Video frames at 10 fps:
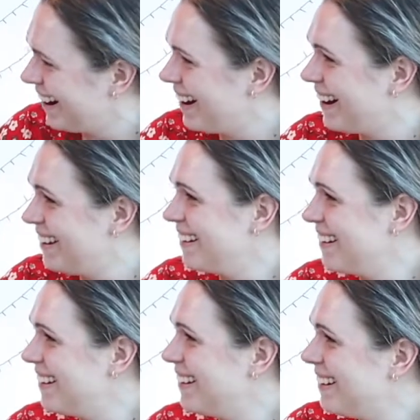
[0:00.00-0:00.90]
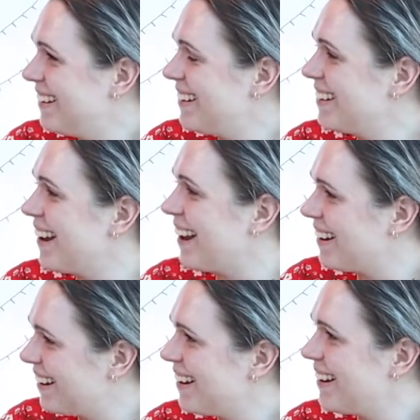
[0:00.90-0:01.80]

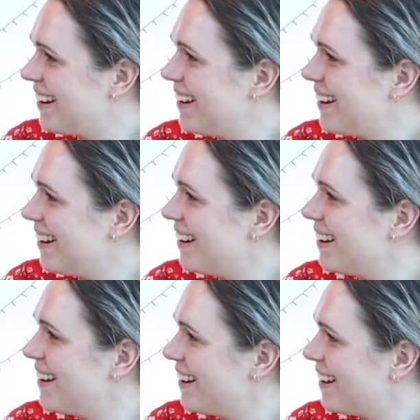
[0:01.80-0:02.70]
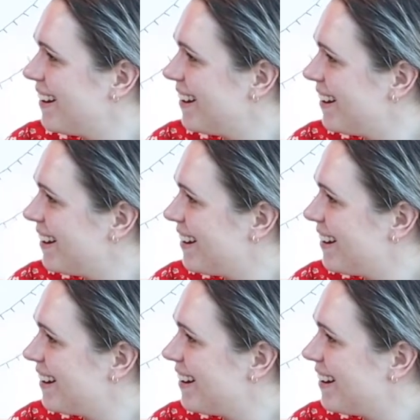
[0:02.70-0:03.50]
(silent)